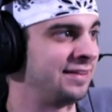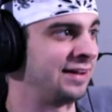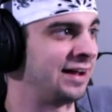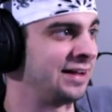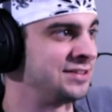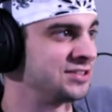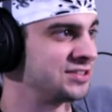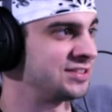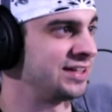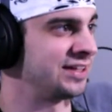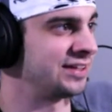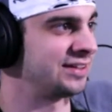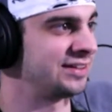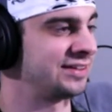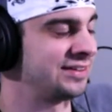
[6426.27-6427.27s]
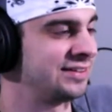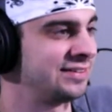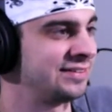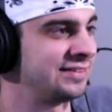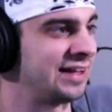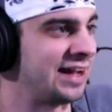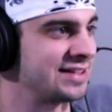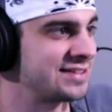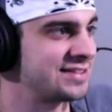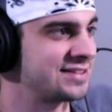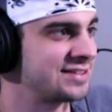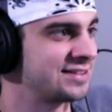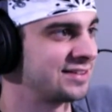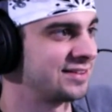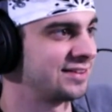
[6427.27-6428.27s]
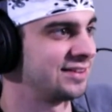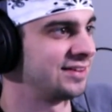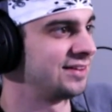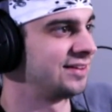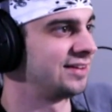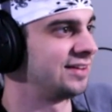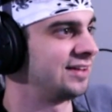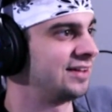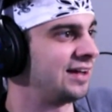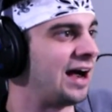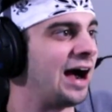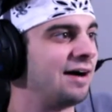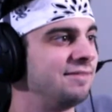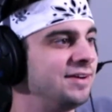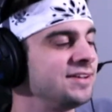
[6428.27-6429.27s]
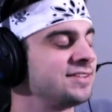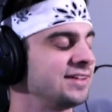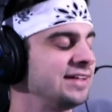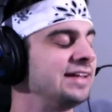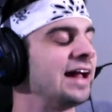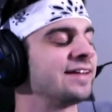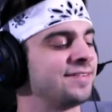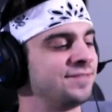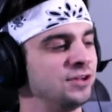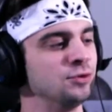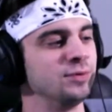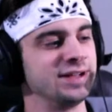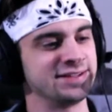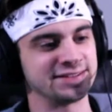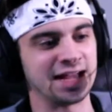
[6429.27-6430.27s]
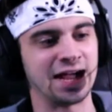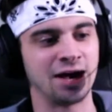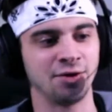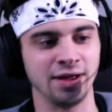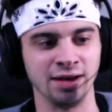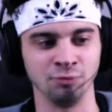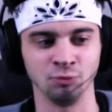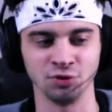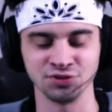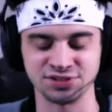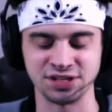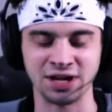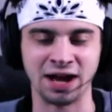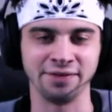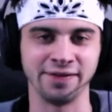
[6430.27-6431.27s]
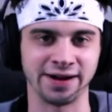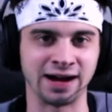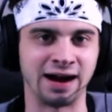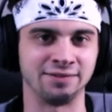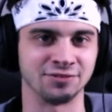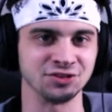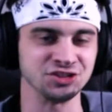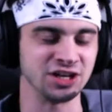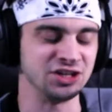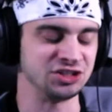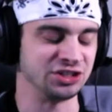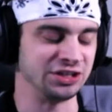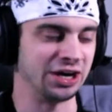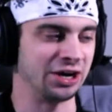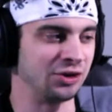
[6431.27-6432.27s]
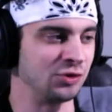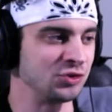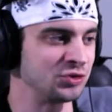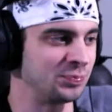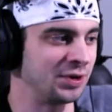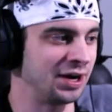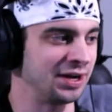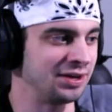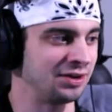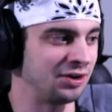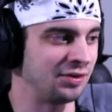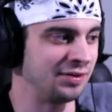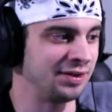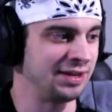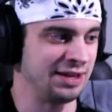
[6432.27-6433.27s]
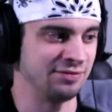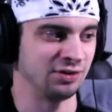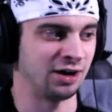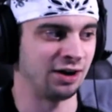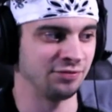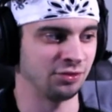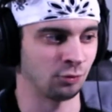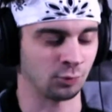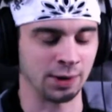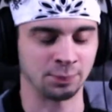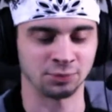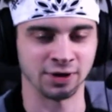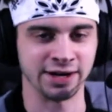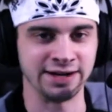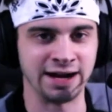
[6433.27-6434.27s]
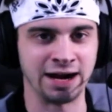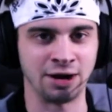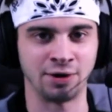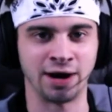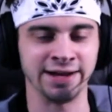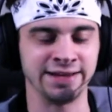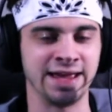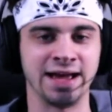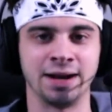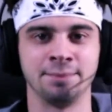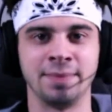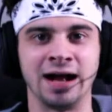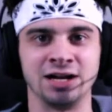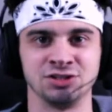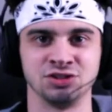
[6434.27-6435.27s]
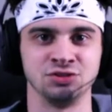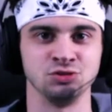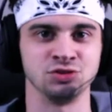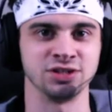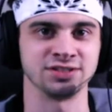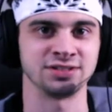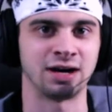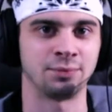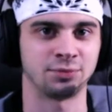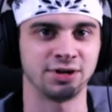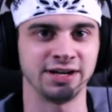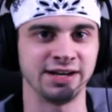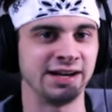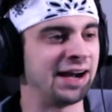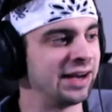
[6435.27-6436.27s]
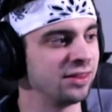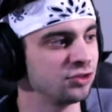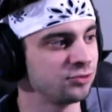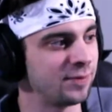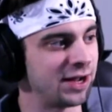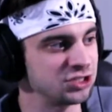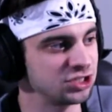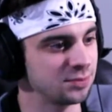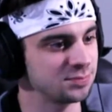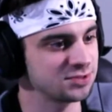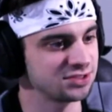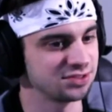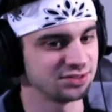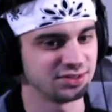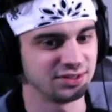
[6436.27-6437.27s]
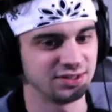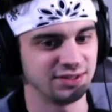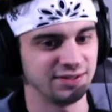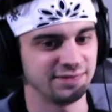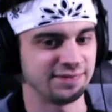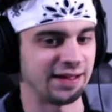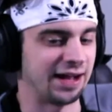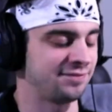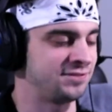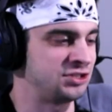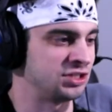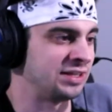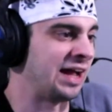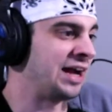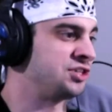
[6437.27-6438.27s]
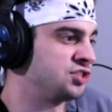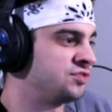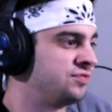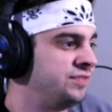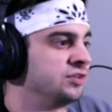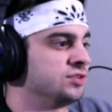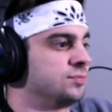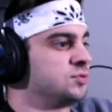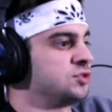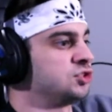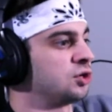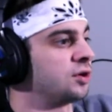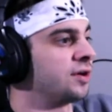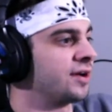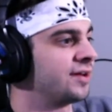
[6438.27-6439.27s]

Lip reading: just think that's a few weeks out, and we'll see how that conversation goes, but even off the rip right now, I can't imagine you sit Tom Brady in any of those matchups. That just feels absurd.